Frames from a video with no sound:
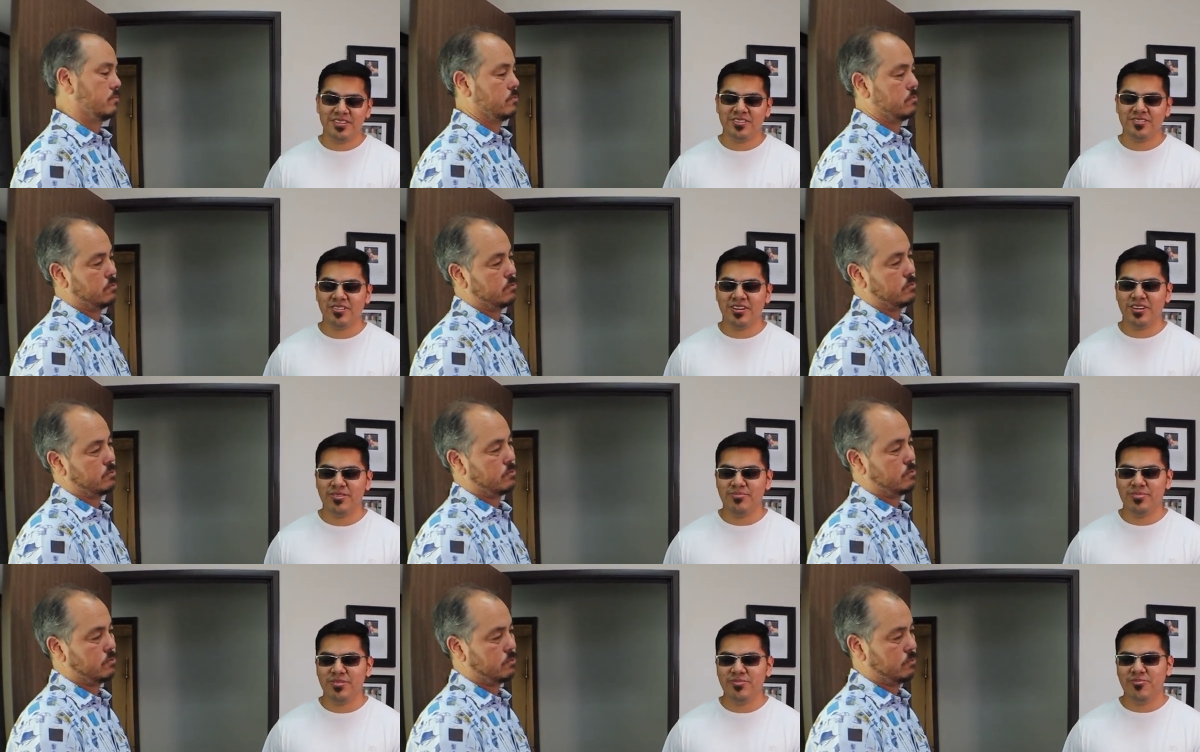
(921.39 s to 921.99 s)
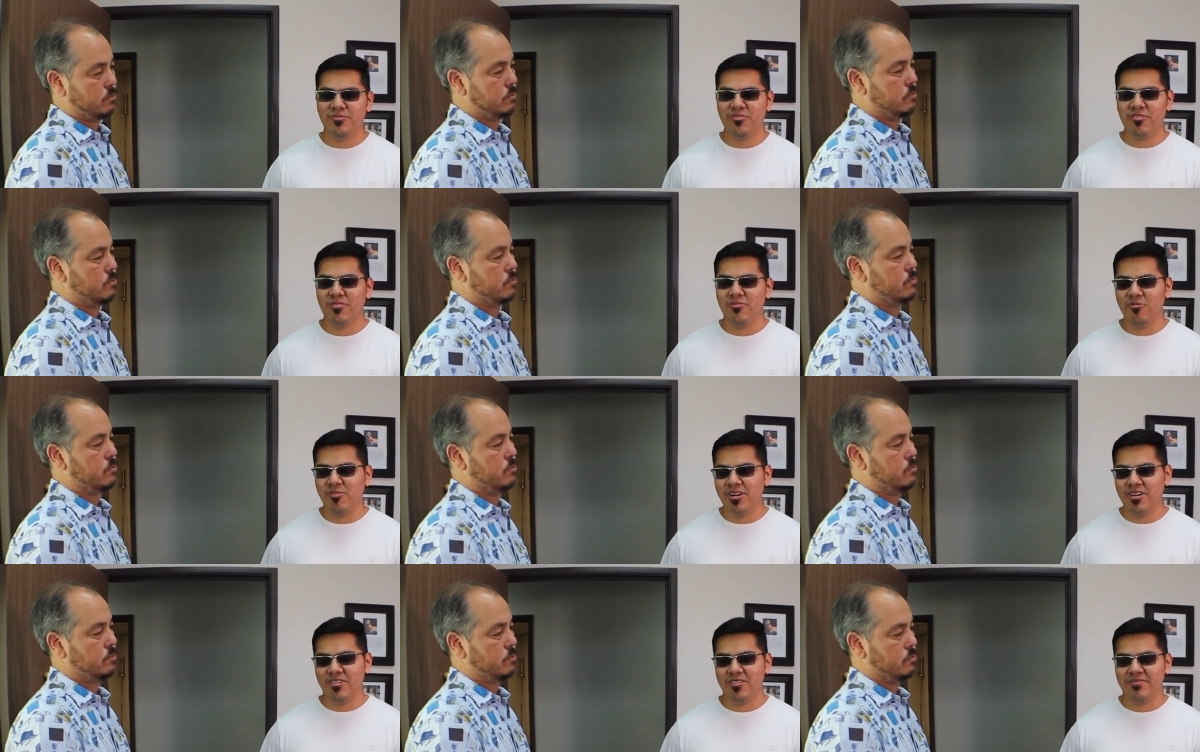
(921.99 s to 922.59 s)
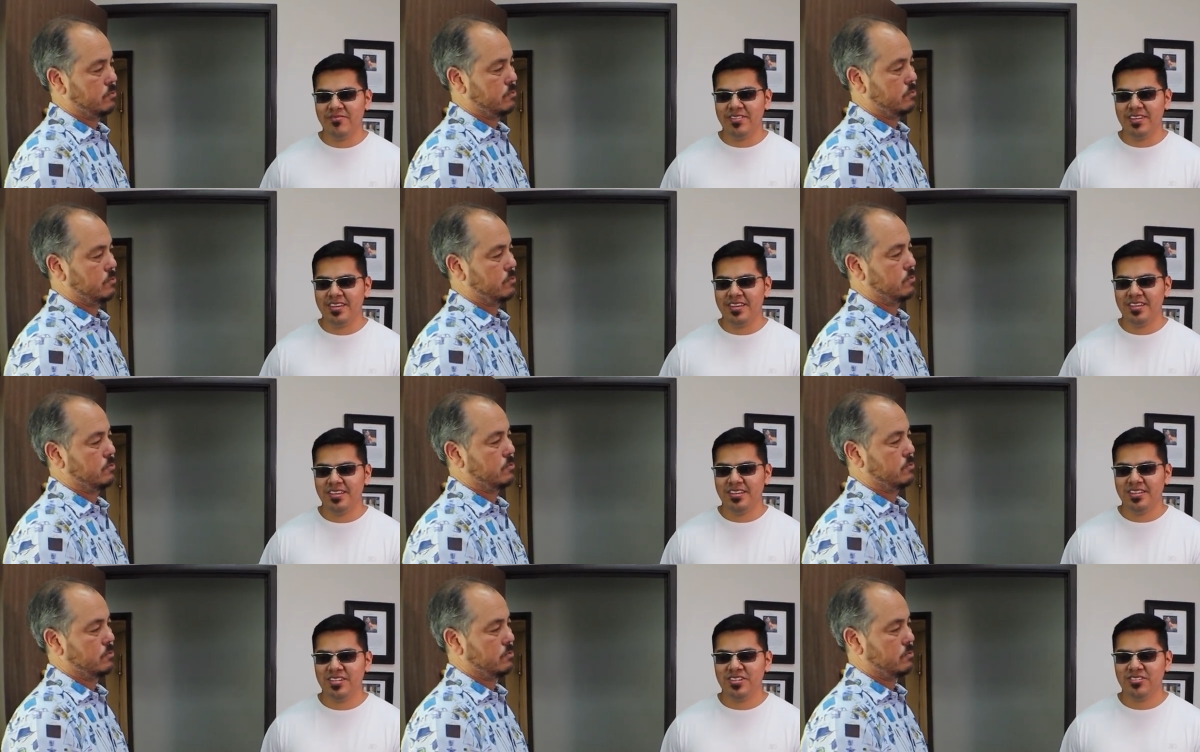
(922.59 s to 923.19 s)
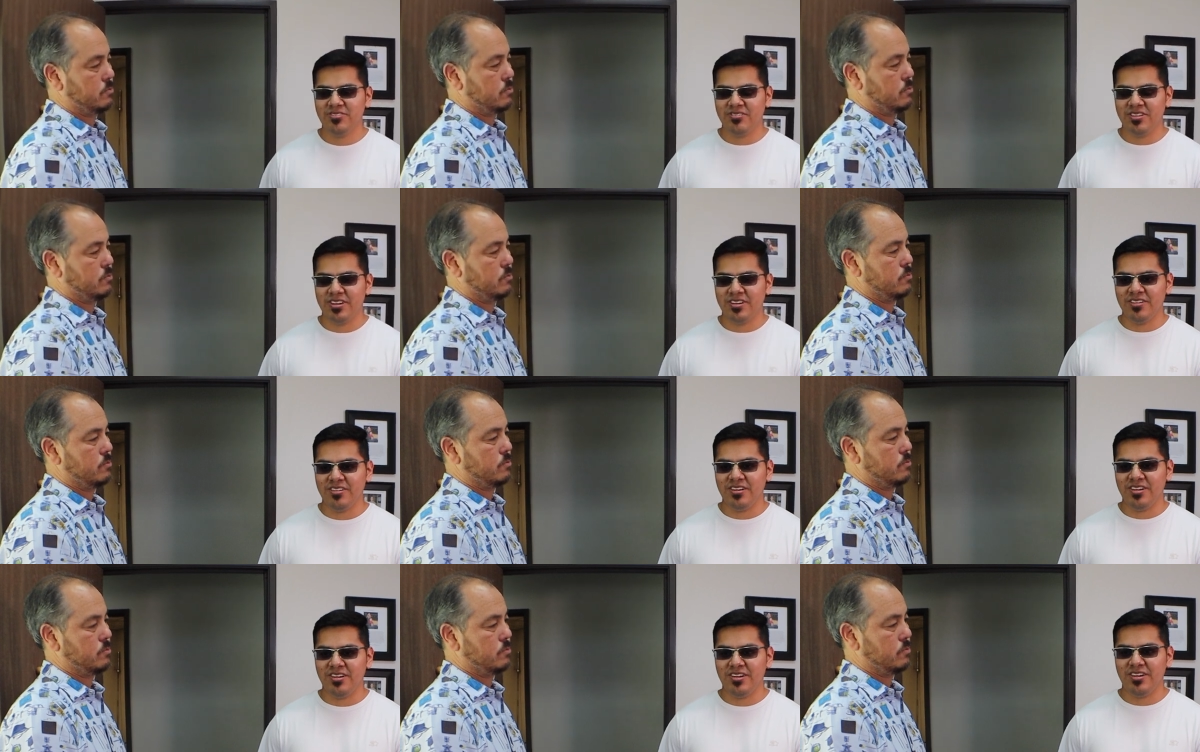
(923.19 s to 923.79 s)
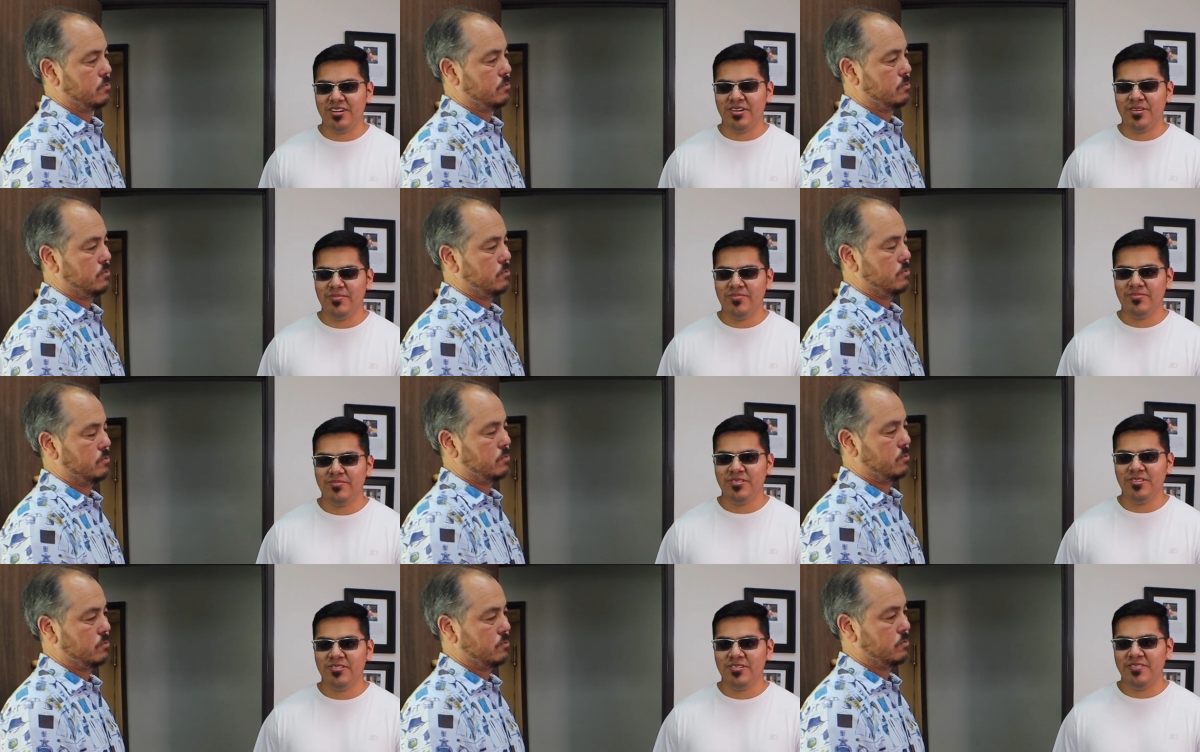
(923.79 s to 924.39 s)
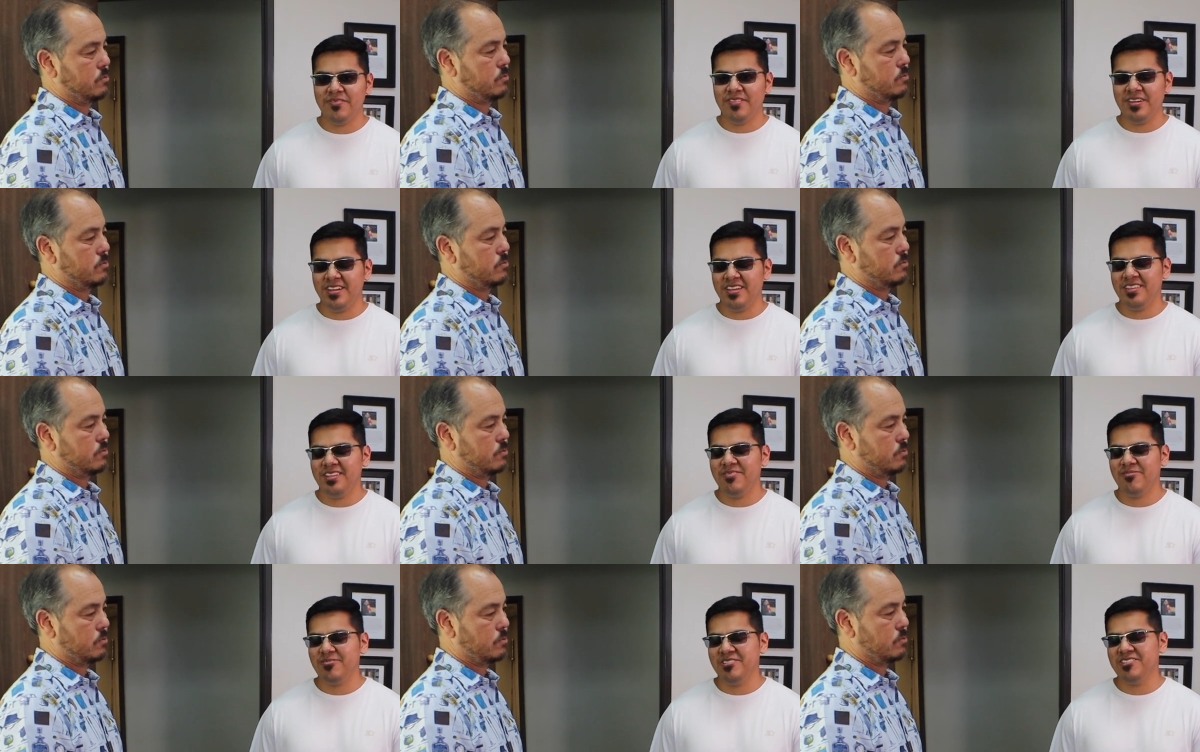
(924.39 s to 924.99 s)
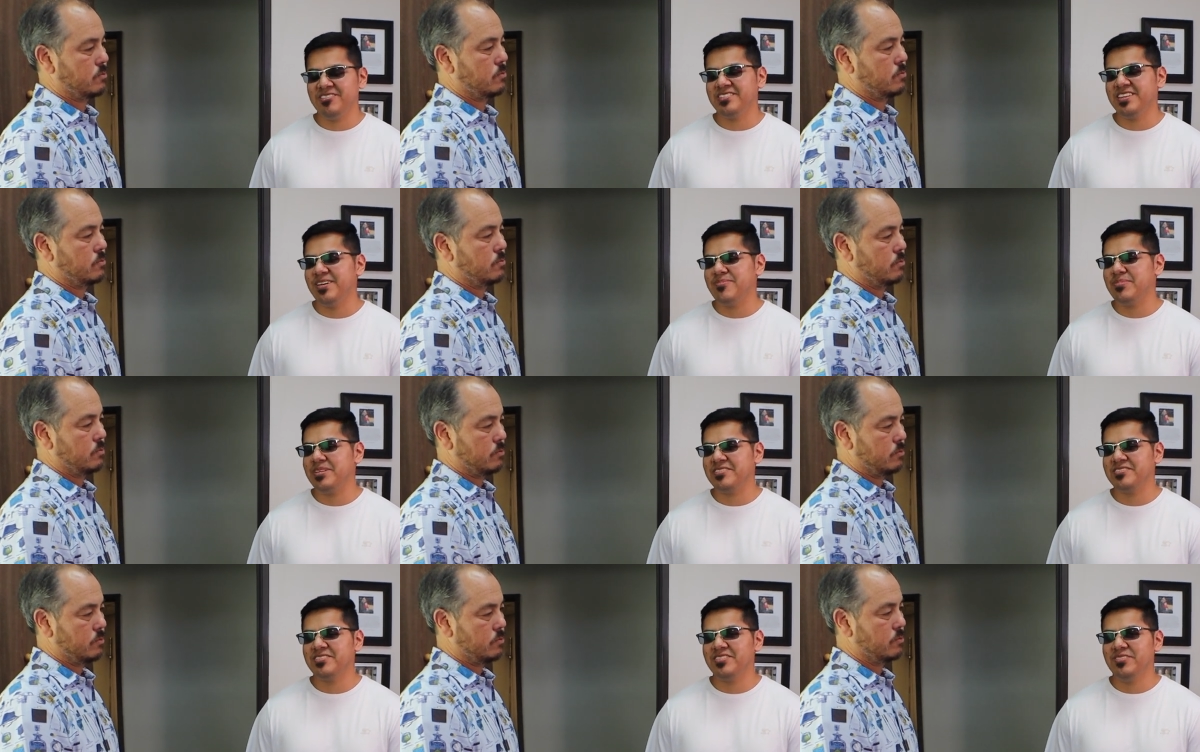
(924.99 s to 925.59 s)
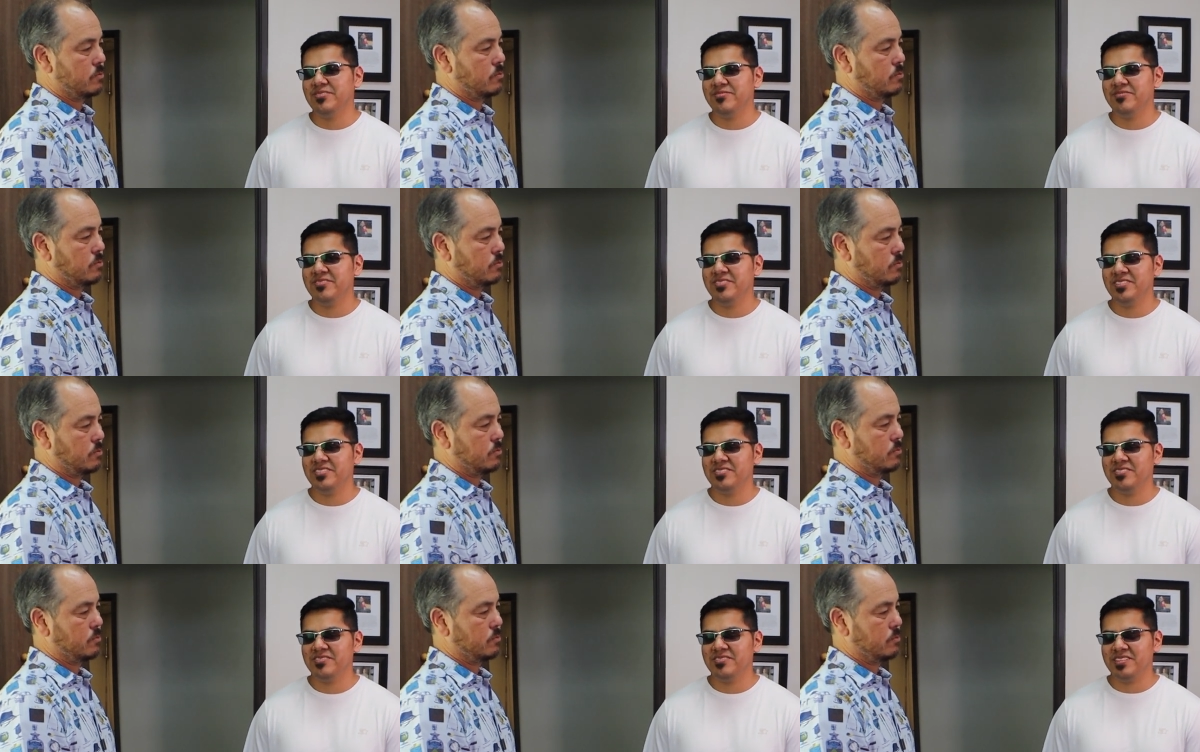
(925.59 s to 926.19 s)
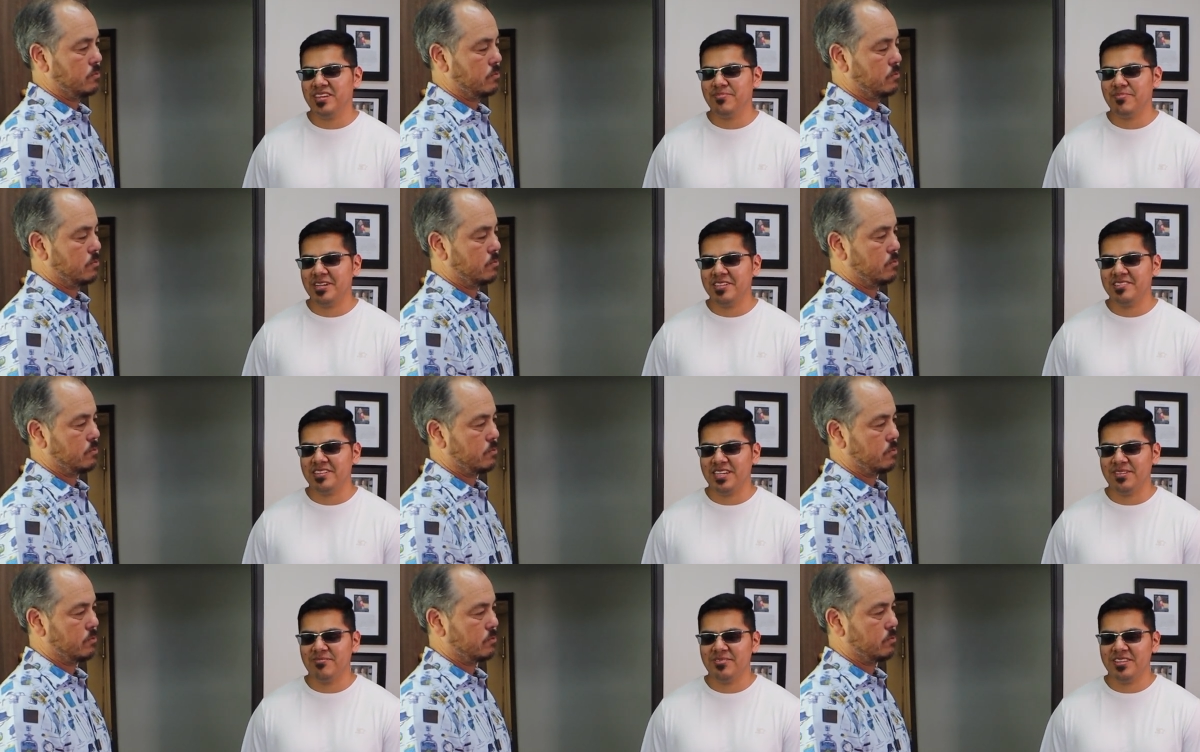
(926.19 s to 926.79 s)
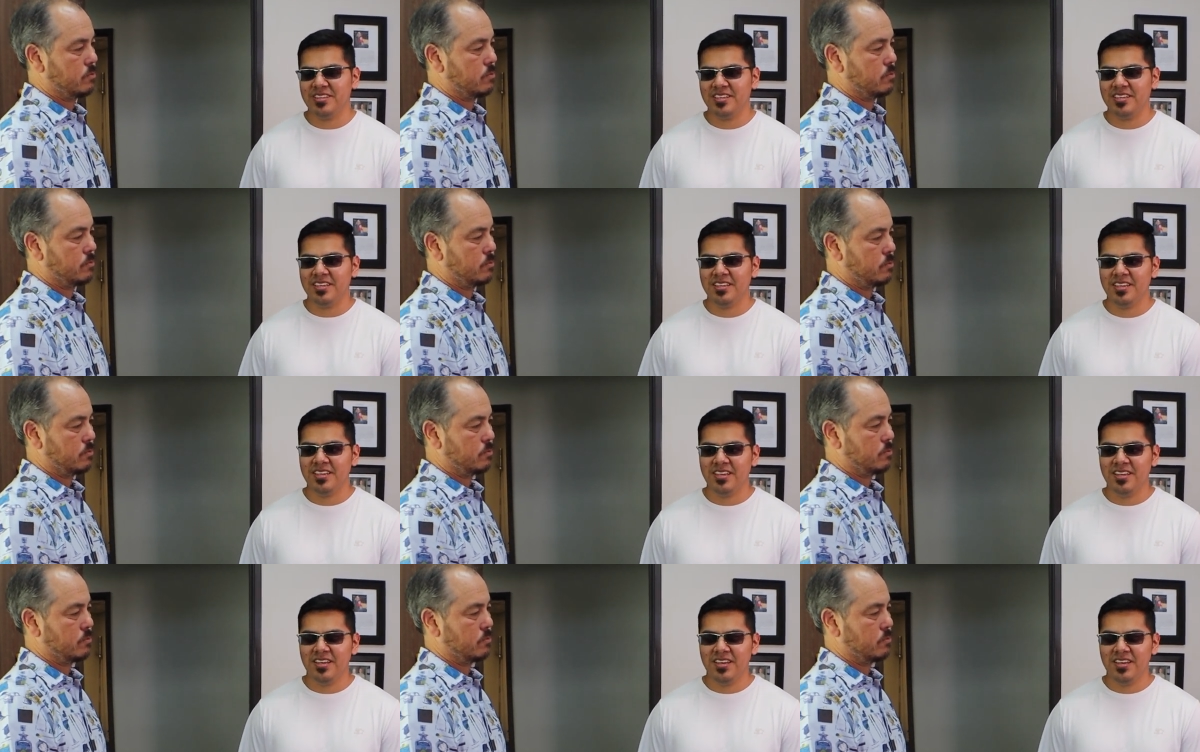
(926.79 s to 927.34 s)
Speaker 1: Try to be more aware of it. Try to, um, you know, if anything, reset myself. Mm-hmm. Take my time with it.